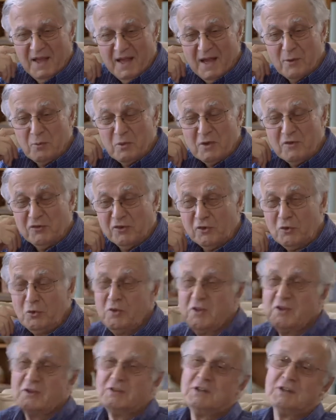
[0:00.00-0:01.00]
And we
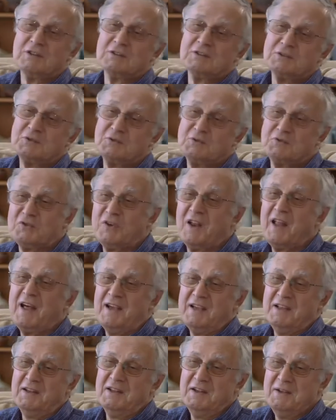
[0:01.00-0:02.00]
flew the
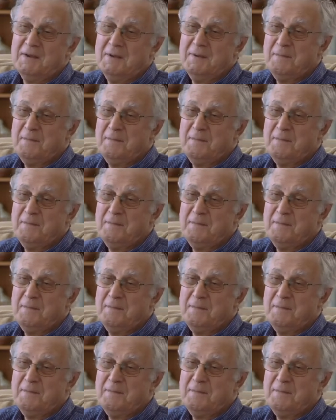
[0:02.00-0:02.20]
flight